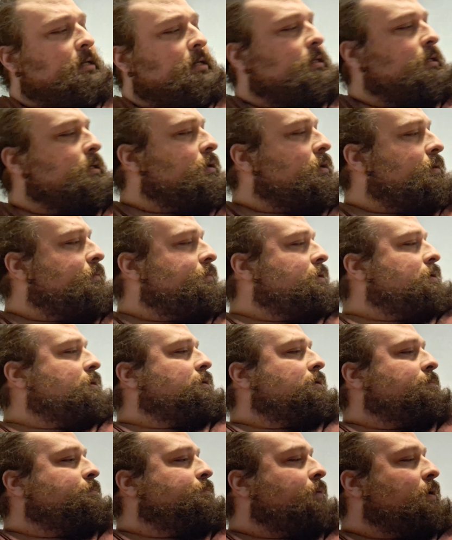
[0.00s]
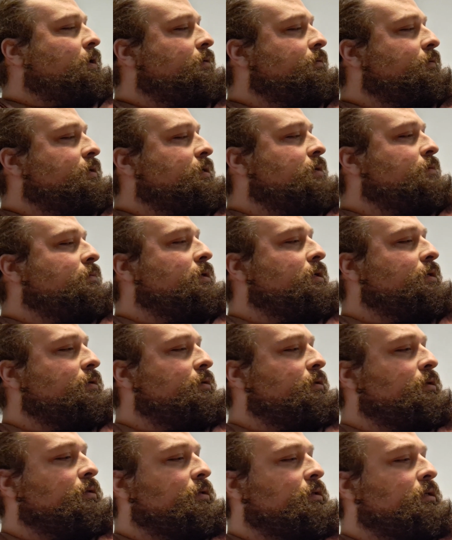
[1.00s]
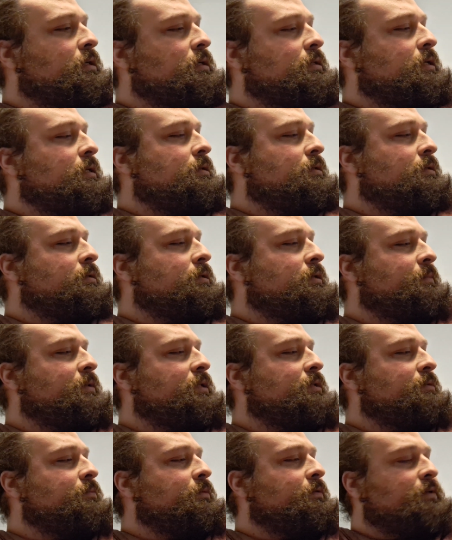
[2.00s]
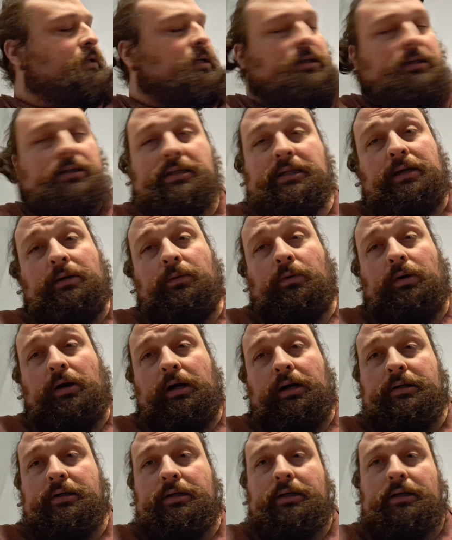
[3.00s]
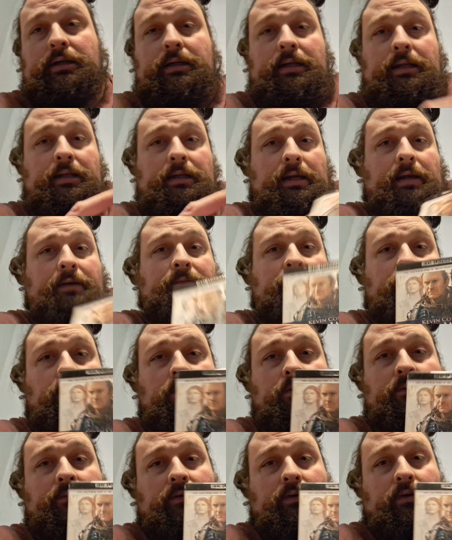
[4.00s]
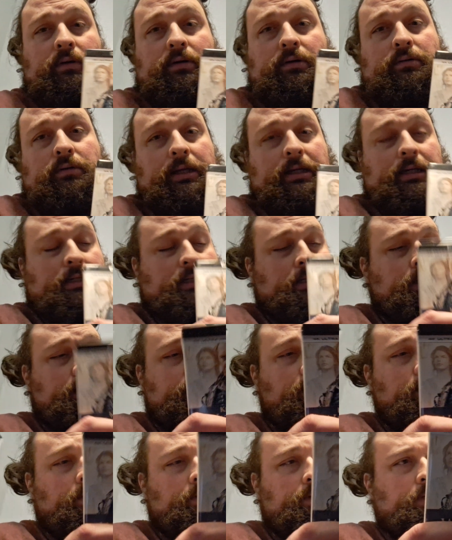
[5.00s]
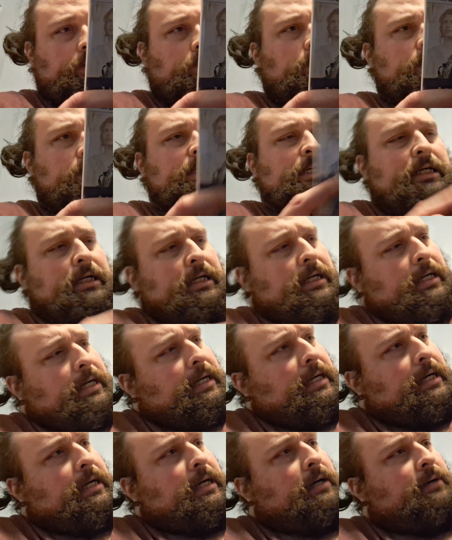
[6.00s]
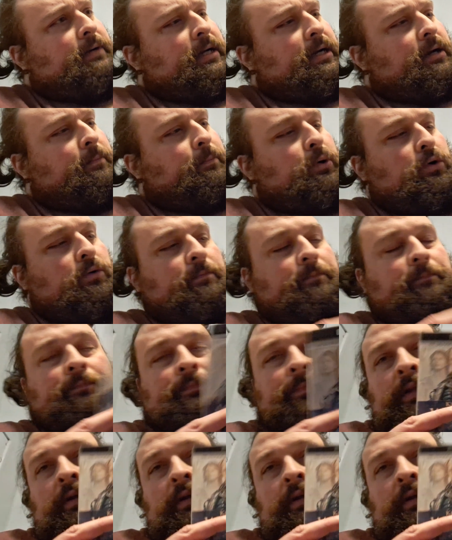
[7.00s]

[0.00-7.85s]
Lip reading: Part of the reason I want to do this is because there's some of these movies I just need to watch that I've owned for like a year or two. Right here, boom,